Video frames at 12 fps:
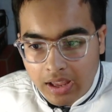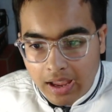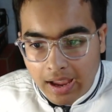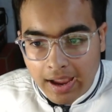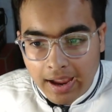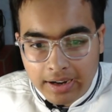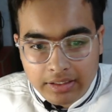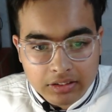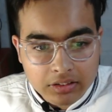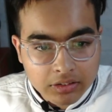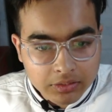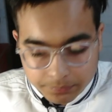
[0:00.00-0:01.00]

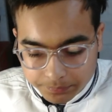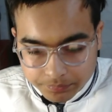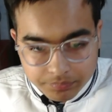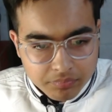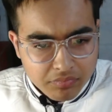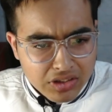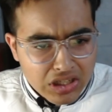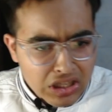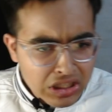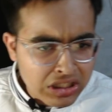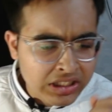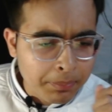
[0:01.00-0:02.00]
And
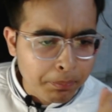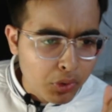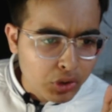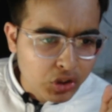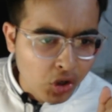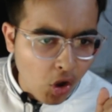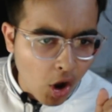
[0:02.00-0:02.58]
suppose your